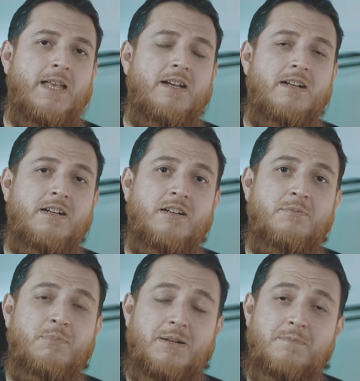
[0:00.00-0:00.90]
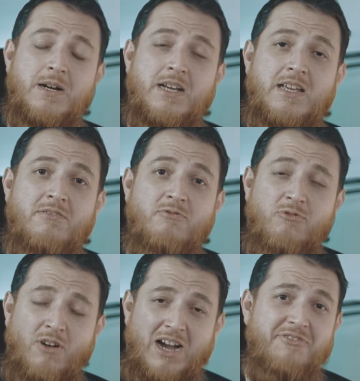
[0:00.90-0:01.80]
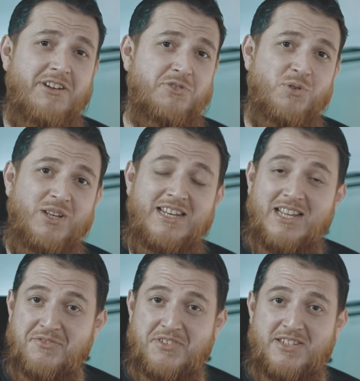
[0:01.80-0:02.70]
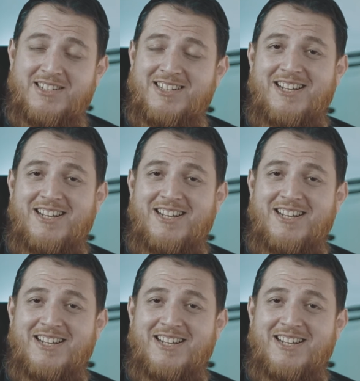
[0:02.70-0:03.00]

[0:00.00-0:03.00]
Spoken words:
but my wife actually loves it,